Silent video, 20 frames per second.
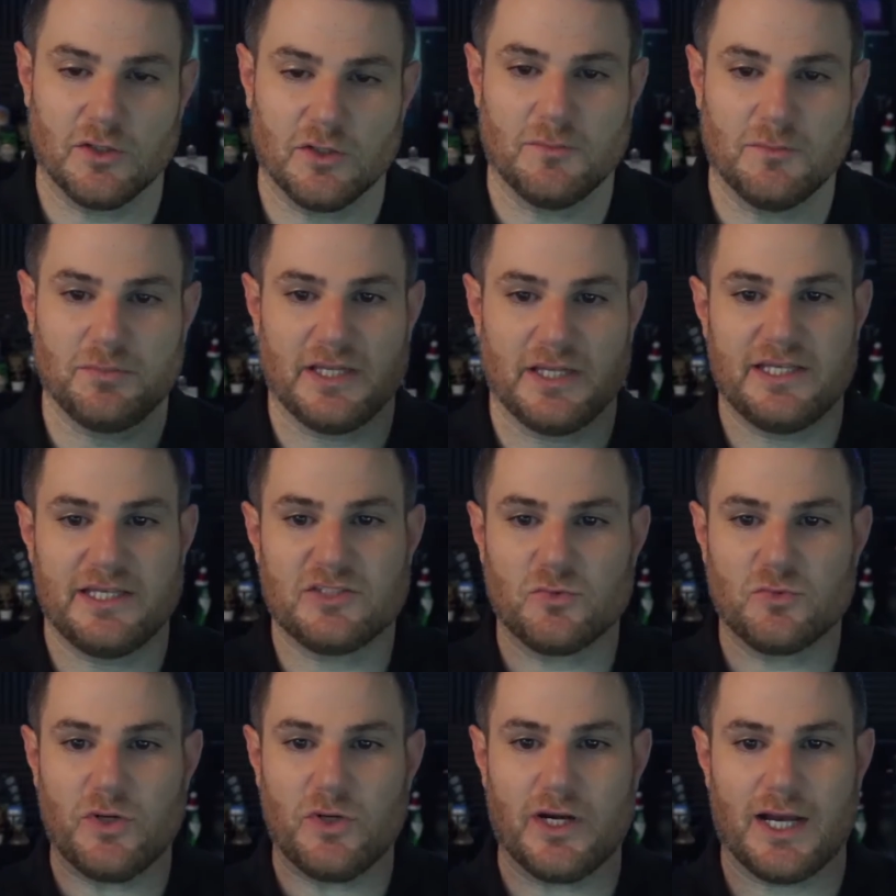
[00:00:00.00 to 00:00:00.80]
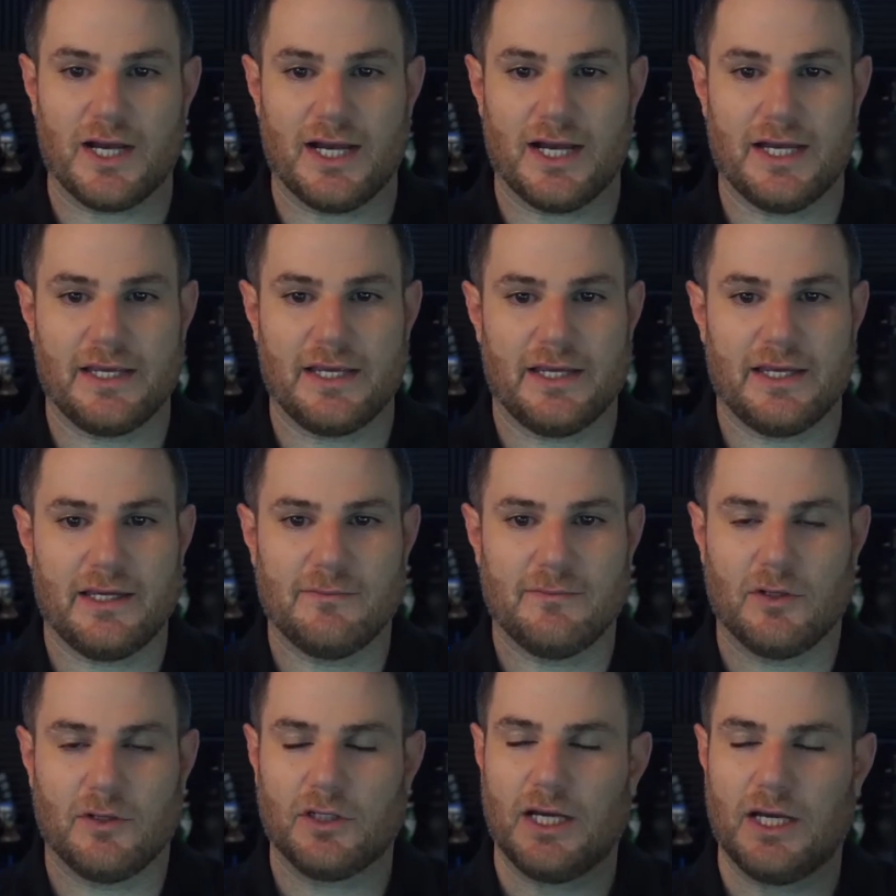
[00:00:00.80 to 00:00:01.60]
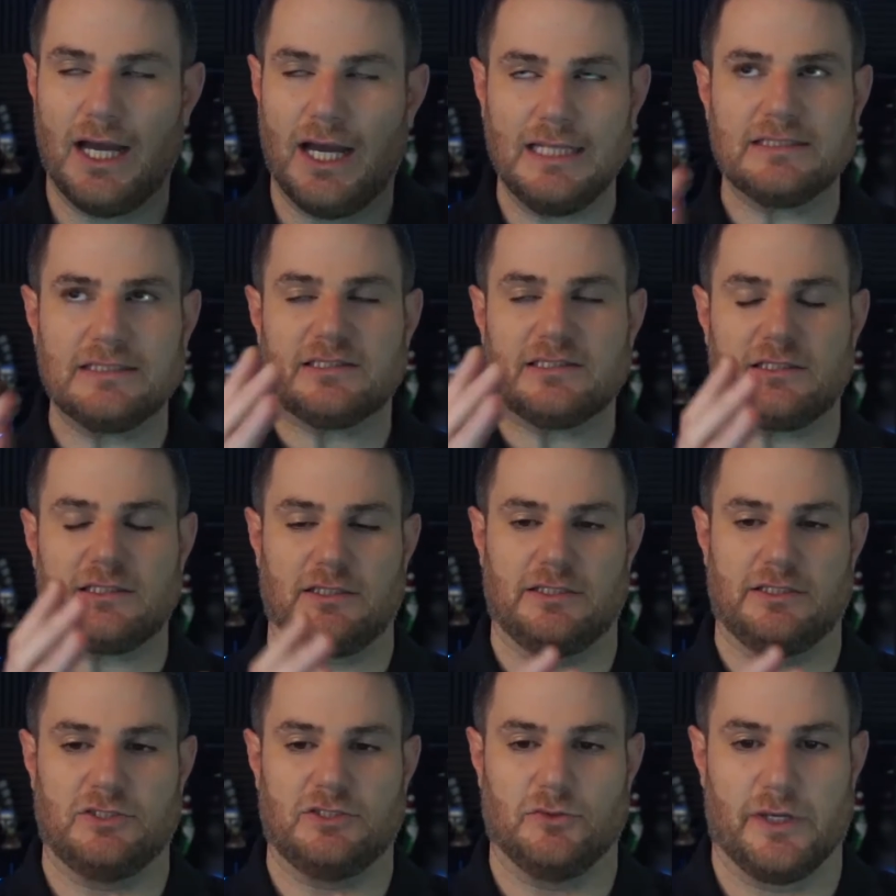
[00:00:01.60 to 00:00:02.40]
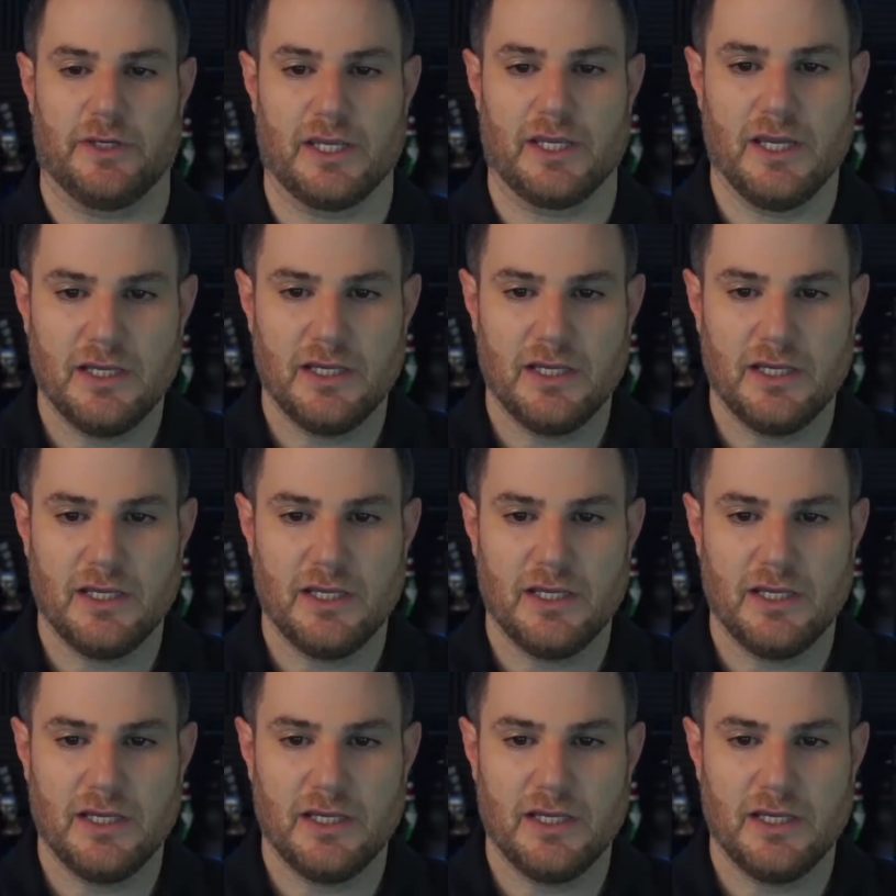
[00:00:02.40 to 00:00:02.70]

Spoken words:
a place where I am constantly doing